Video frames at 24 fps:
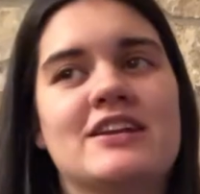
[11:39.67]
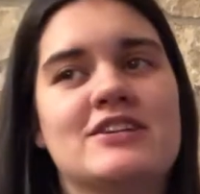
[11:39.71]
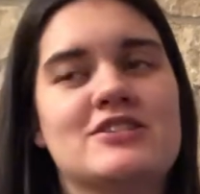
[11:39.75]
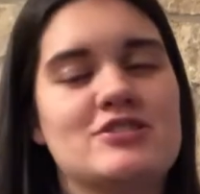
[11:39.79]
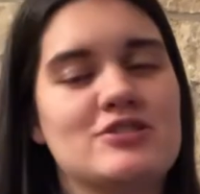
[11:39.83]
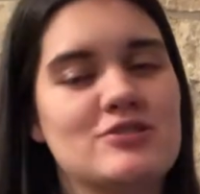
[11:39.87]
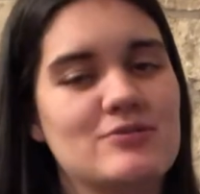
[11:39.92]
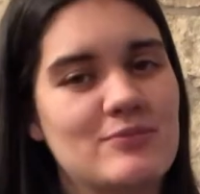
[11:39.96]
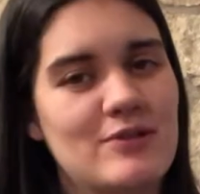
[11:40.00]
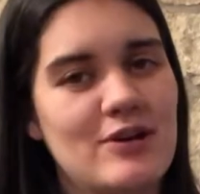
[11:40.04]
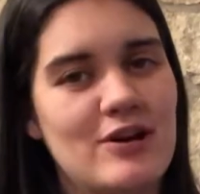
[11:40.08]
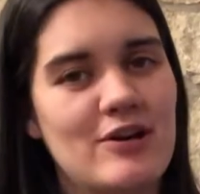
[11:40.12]

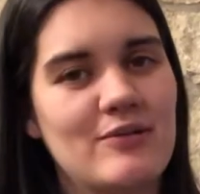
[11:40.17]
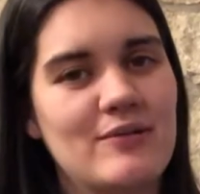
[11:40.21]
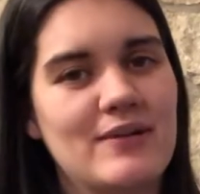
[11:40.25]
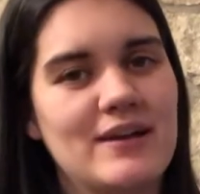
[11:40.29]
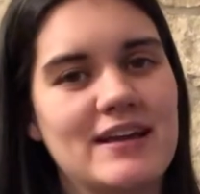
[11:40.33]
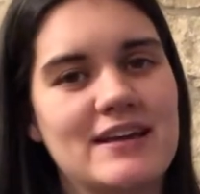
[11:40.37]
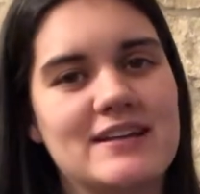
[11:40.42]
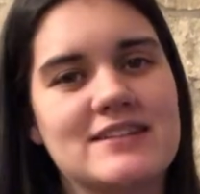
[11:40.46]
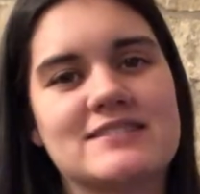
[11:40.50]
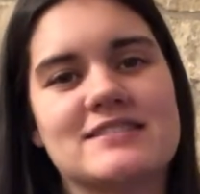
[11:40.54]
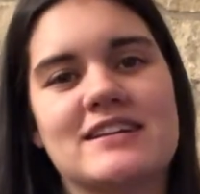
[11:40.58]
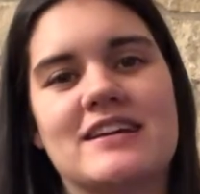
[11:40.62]
two more
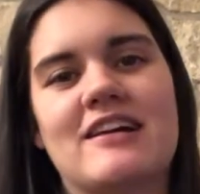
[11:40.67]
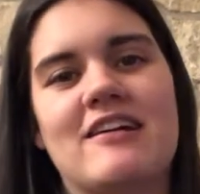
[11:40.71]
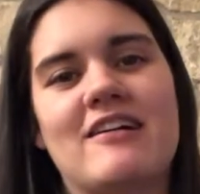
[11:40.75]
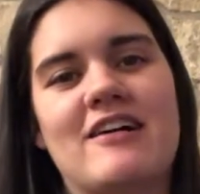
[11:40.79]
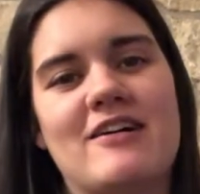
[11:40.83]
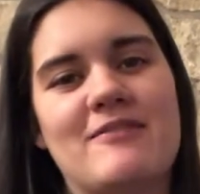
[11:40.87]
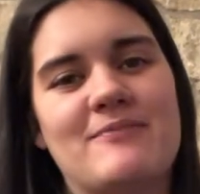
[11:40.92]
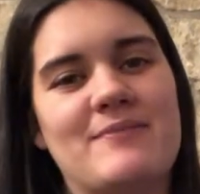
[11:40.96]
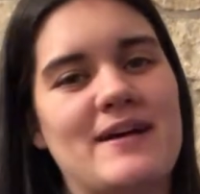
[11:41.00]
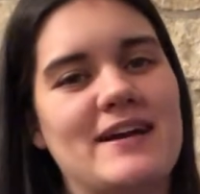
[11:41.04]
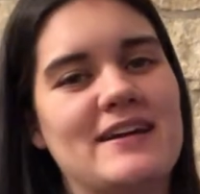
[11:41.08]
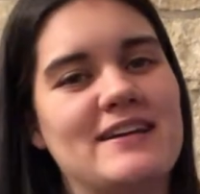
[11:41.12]
weeks and I'll
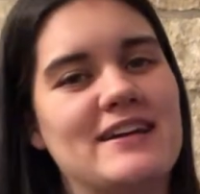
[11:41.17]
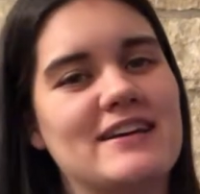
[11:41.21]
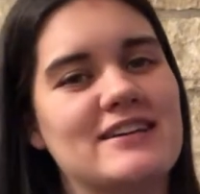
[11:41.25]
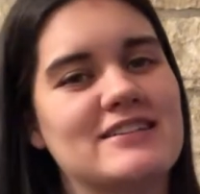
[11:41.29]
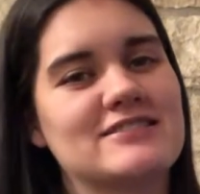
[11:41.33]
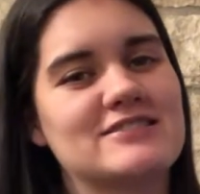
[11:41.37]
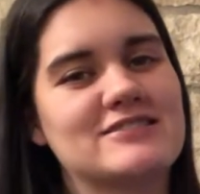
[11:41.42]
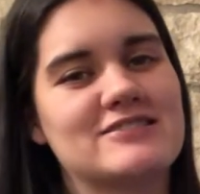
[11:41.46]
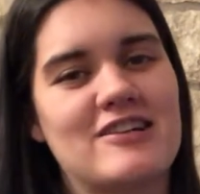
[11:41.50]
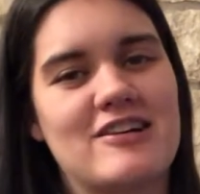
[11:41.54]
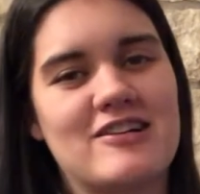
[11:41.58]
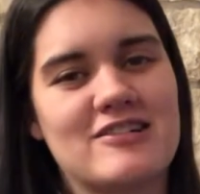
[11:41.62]
have my
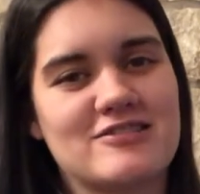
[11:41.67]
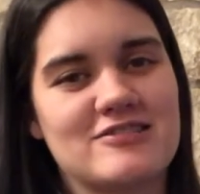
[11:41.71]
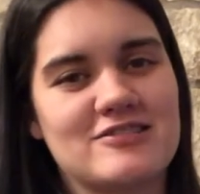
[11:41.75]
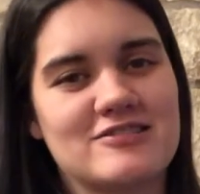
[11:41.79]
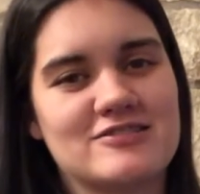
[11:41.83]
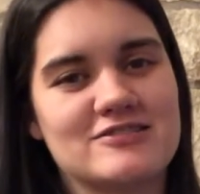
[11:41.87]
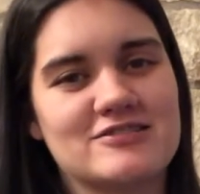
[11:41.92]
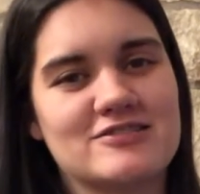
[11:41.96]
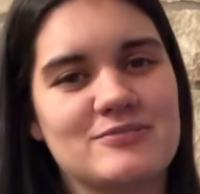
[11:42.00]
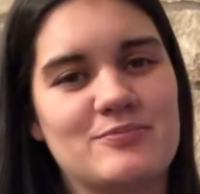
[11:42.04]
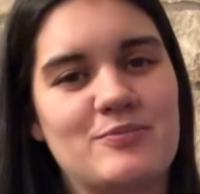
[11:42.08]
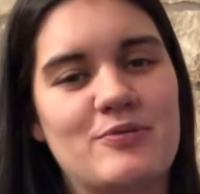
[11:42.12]
next
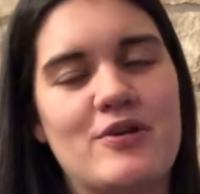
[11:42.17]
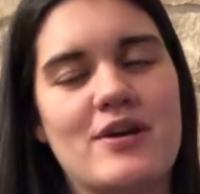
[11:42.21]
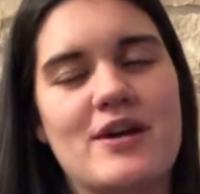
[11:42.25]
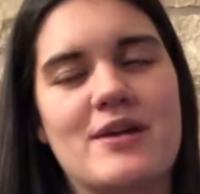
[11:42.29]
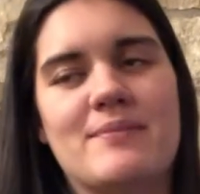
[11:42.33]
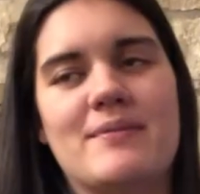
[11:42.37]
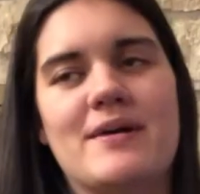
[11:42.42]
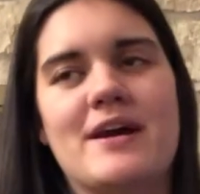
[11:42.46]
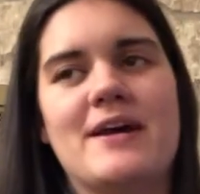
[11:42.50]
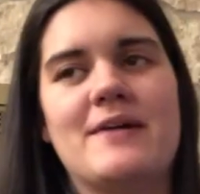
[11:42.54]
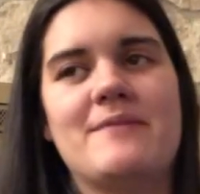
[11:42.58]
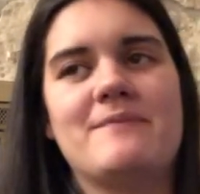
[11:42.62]
doctor's
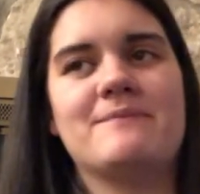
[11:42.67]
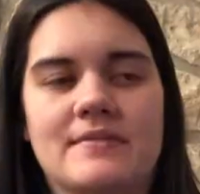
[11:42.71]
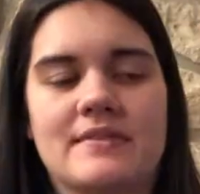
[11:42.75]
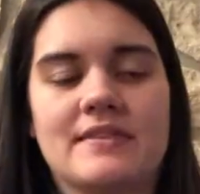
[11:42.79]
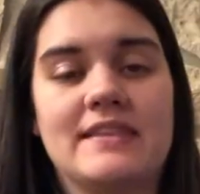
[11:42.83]
appointment.